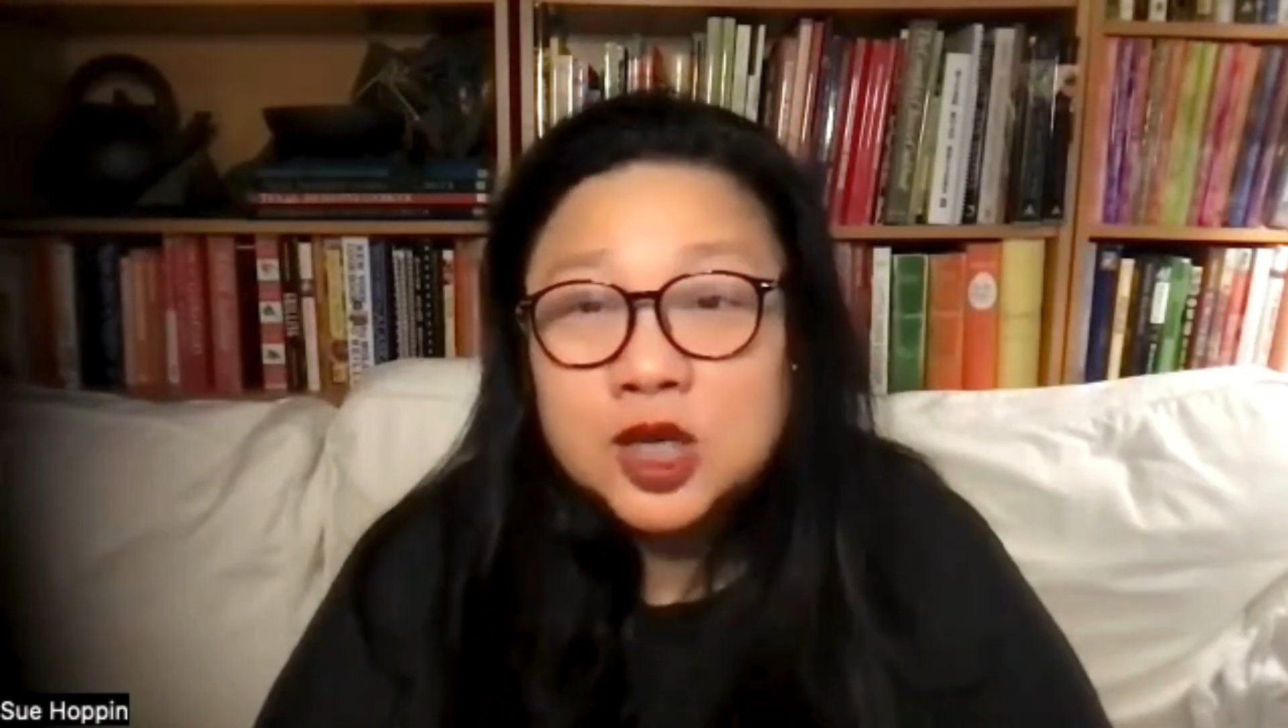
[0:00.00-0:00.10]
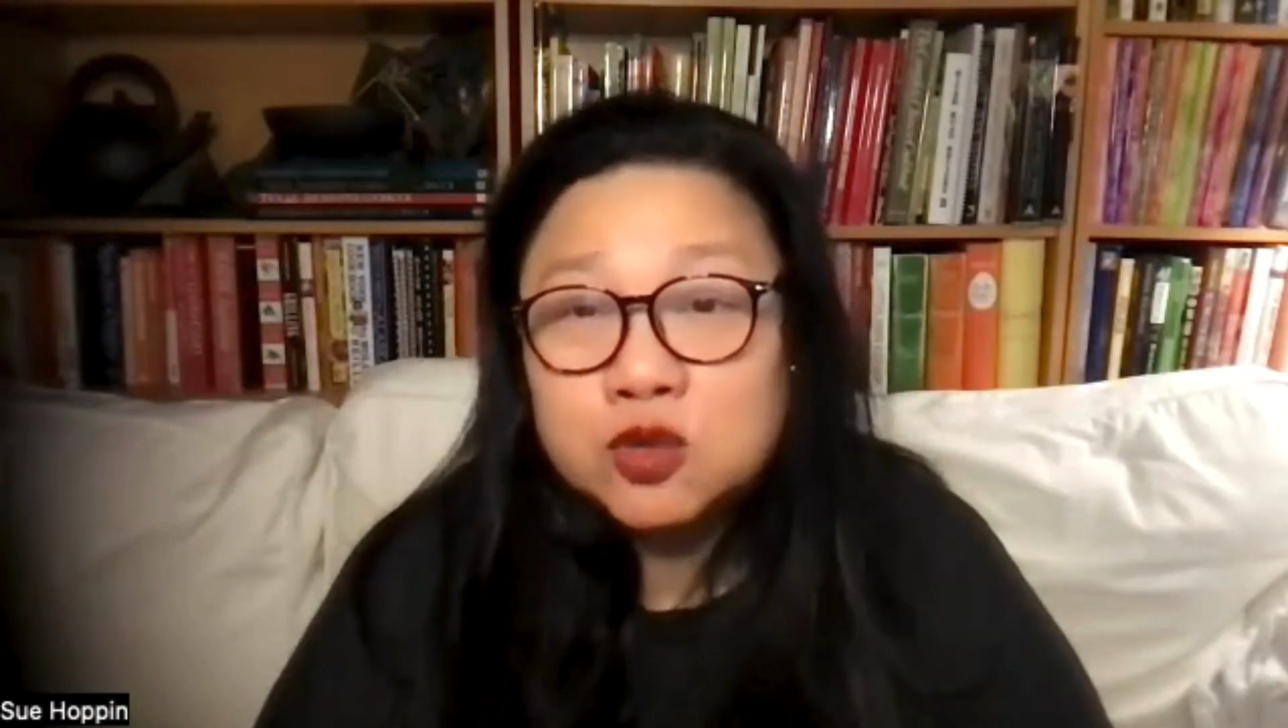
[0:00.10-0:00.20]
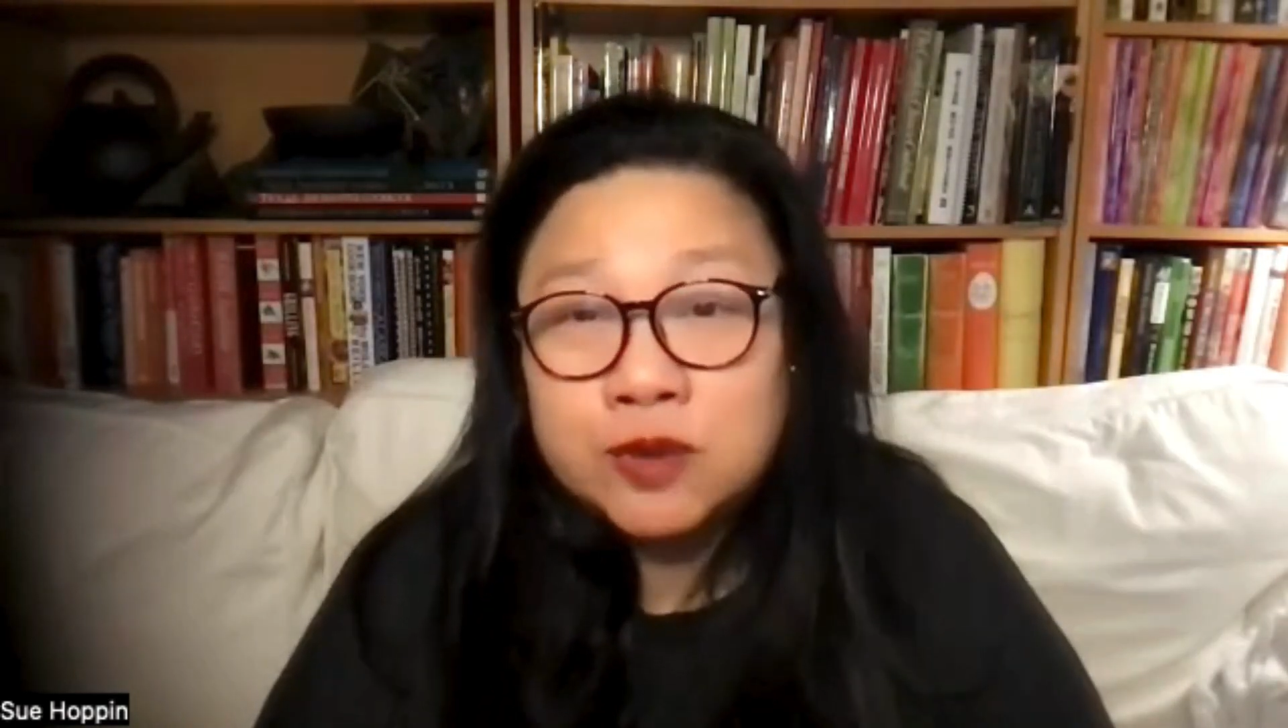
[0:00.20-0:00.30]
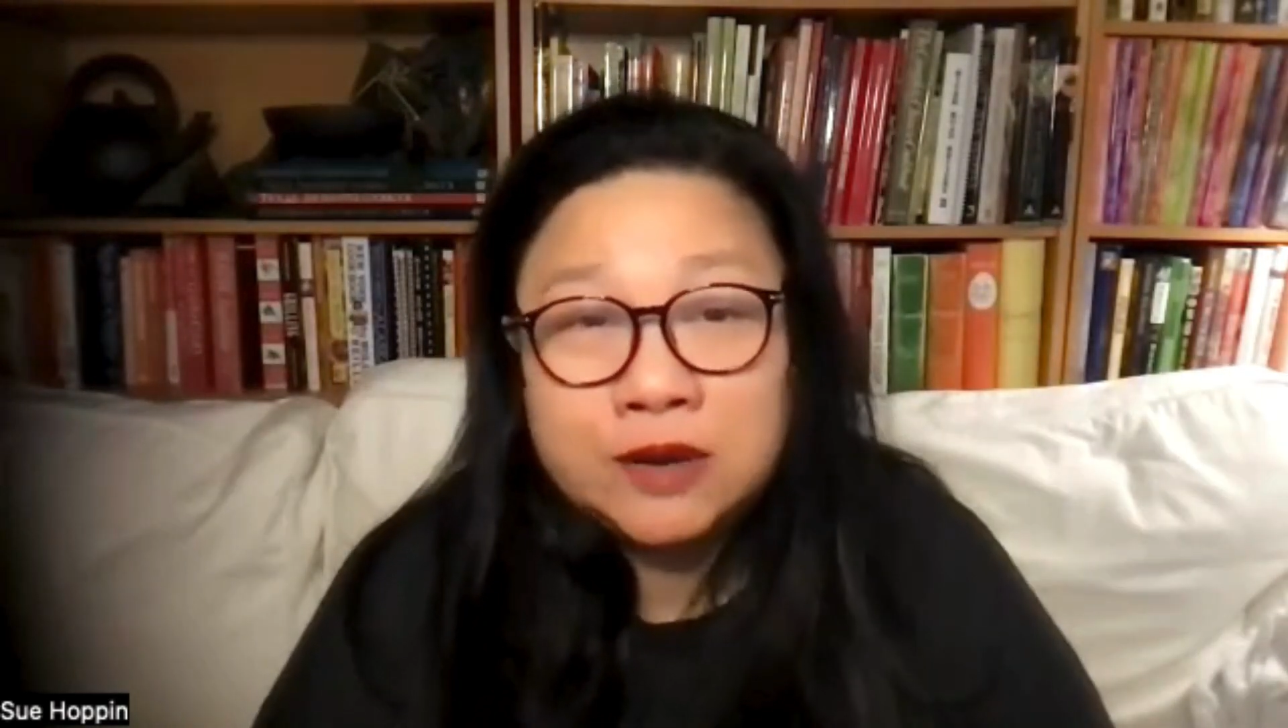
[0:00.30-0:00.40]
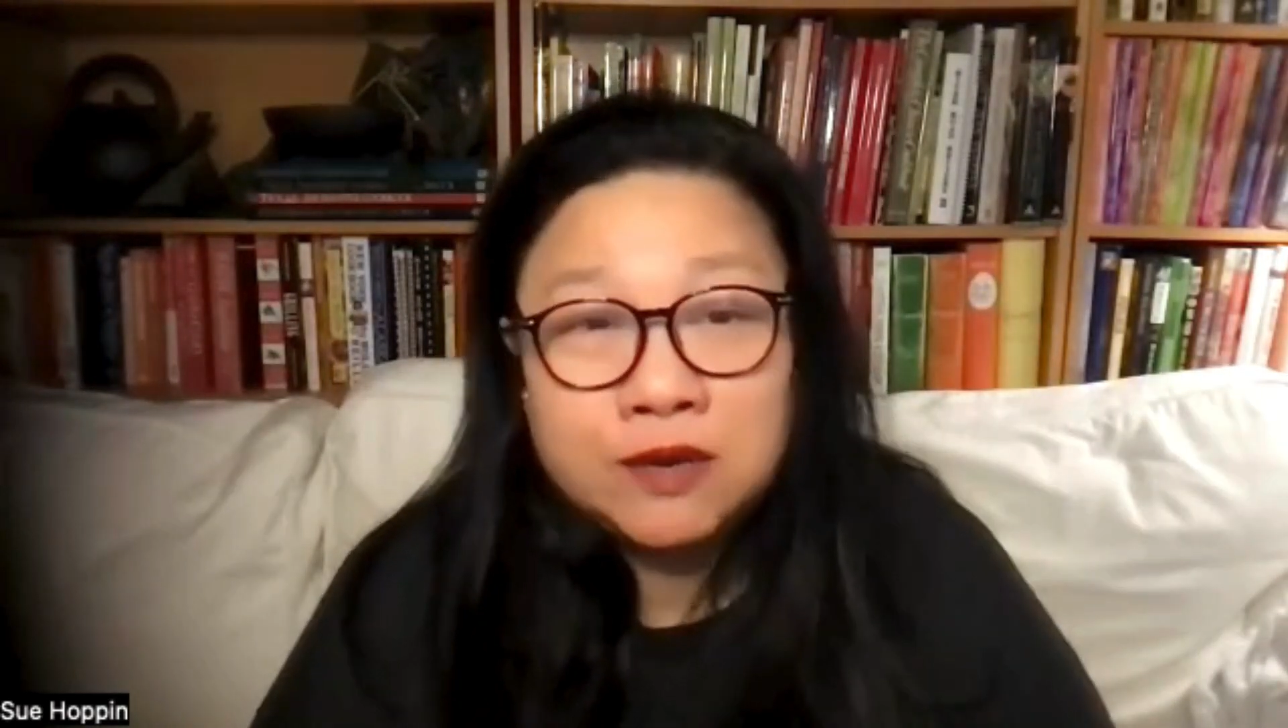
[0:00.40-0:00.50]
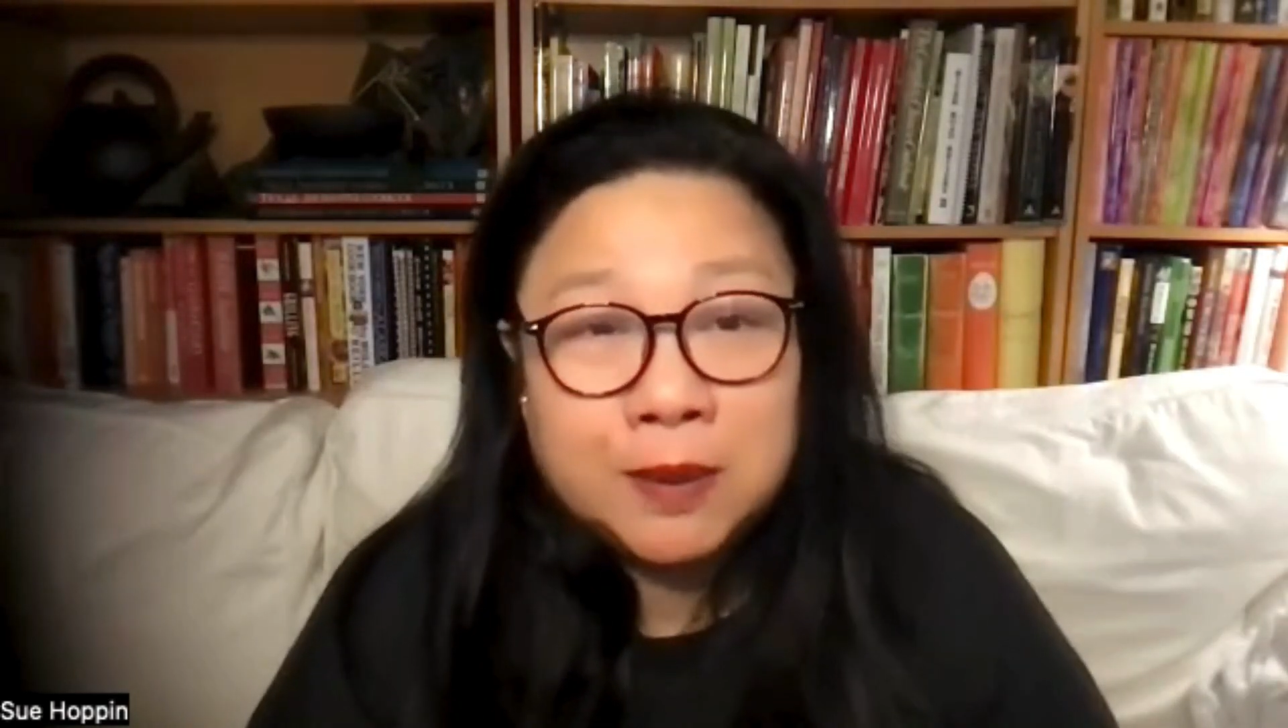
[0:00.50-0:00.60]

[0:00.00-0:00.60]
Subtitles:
great